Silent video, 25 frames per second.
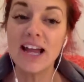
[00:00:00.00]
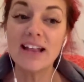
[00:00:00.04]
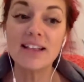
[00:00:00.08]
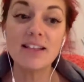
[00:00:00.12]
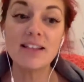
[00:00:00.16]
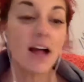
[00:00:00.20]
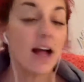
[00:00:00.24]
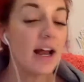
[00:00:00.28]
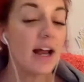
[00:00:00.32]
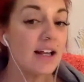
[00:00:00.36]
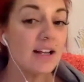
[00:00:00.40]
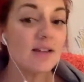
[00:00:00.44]

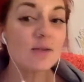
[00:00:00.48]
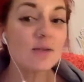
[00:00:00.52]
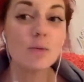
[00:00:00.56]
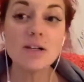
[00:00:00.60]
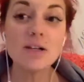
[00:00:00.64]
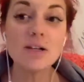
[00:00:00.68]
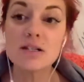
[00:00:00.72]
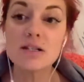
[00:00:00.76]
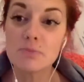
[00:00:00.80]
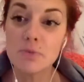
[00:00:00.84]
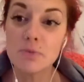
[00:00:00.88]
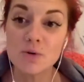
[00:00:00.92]
And that is
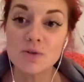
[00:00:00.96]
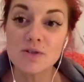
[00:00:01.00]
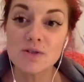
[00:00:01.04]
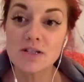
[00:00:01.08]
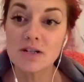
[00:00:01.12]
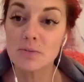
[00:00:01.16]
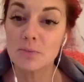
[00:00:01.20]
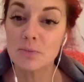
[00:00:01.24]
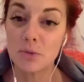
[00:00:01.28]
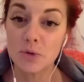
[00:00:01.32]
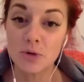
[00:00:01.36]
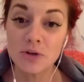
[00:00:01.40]
what's most
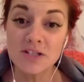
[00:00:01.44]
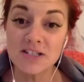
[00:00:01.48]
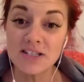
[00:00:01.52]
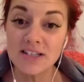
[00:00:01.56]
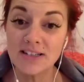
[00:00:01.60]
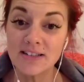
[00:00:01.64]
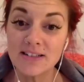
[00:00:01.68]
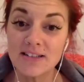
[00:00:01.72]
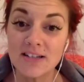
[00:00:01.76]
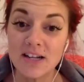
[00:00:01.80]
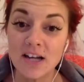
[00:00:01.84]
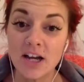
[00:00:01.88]

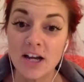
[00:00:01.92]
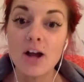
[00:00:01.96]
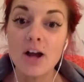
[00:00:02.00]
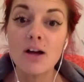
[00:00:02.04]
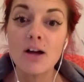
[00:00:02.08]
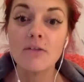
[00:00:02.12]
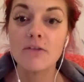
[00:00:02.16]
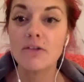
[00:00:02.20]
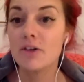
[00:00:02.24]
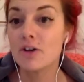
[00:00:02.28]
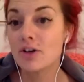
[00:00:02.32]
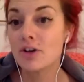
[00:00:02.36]
important
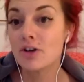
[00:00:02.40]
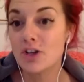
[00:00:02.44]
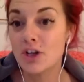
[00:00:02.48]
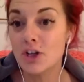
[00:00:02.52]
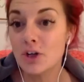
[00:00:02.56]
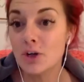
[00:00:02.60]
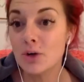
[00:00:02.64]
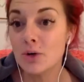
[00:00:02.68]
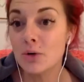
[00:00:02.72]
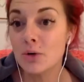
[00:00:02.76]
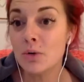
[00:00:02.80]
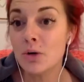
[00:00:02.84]
for
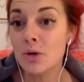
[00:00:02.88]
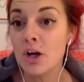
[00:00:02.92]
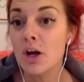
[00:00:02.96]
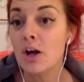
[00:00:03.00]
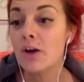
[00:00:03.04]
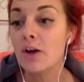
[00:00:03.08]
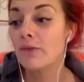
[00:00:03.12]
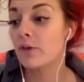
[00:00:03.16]
you,